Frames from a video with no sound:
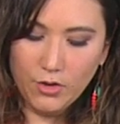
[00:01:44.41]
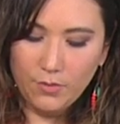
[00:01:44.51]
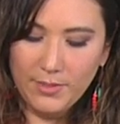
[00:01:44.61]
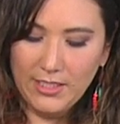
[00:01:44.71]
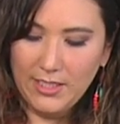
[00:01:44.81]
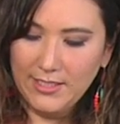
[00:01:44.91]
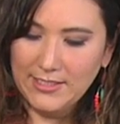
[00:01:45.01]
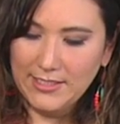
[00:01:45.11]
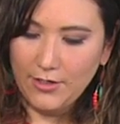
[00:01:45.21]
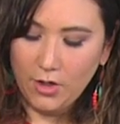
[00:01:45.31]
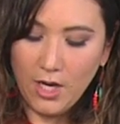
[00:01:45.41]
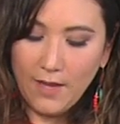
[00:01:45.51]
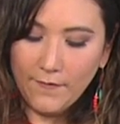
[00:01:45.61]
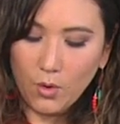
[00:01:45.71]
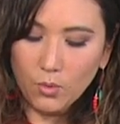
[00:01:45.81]
your beginnings here.
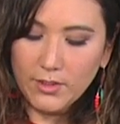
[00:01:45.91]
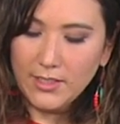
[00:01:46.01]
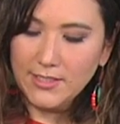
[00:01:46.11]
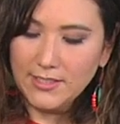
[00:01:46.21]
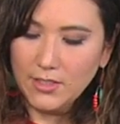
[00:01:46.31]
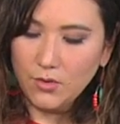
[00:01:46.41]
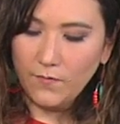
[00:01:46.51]
They're only going to see your